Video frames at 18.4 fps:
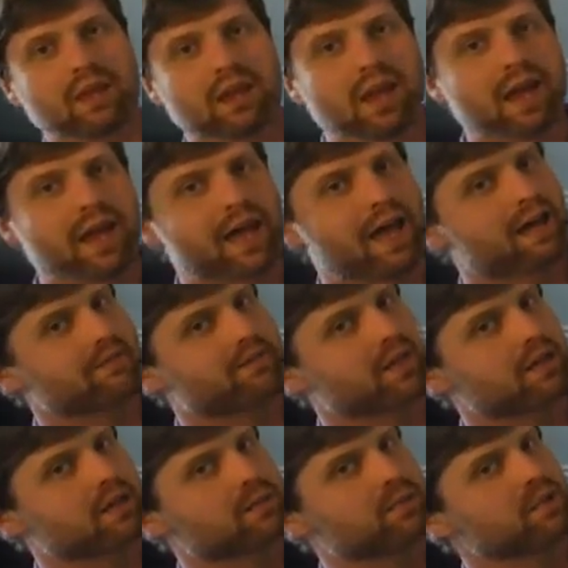I have
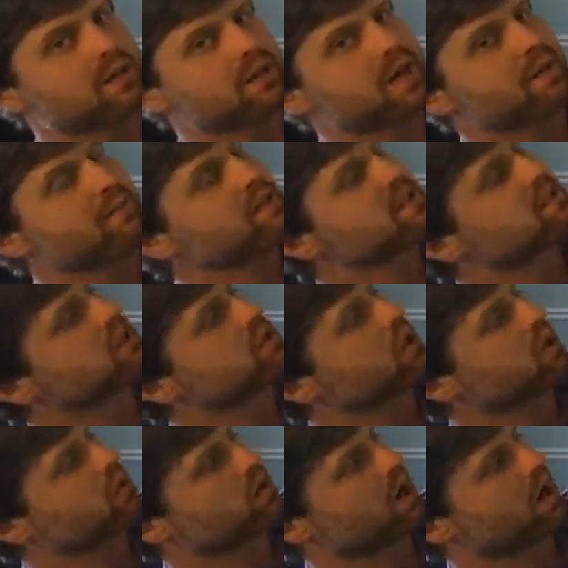incomplete dominance and
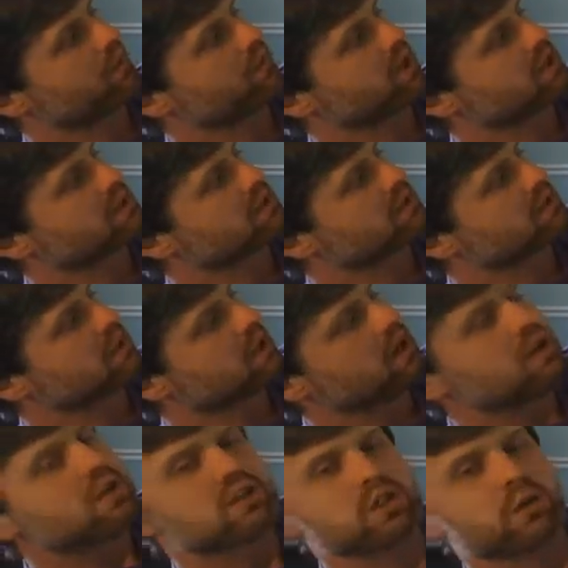codominance.
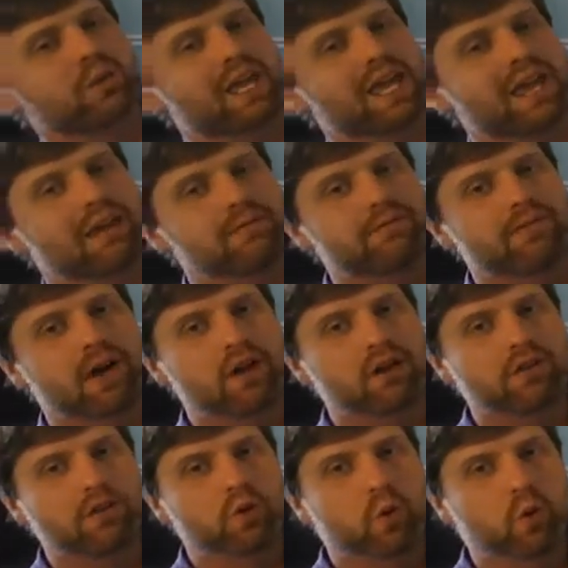So we can't follow
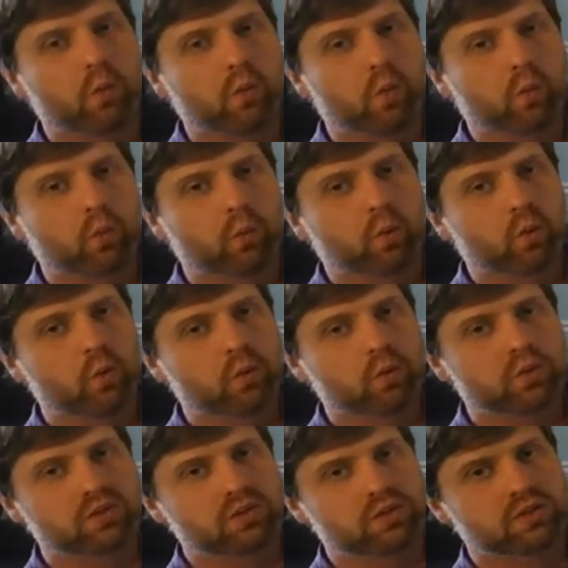the normal
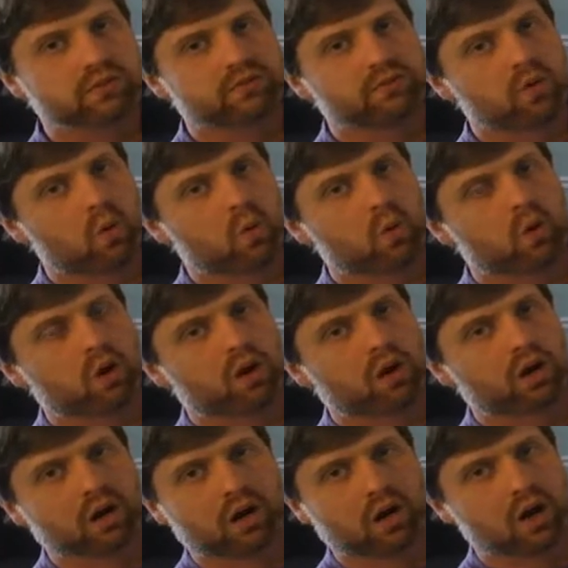rules
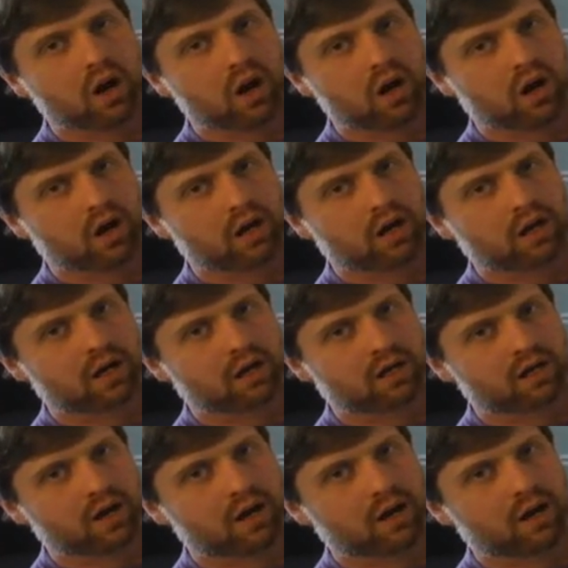for our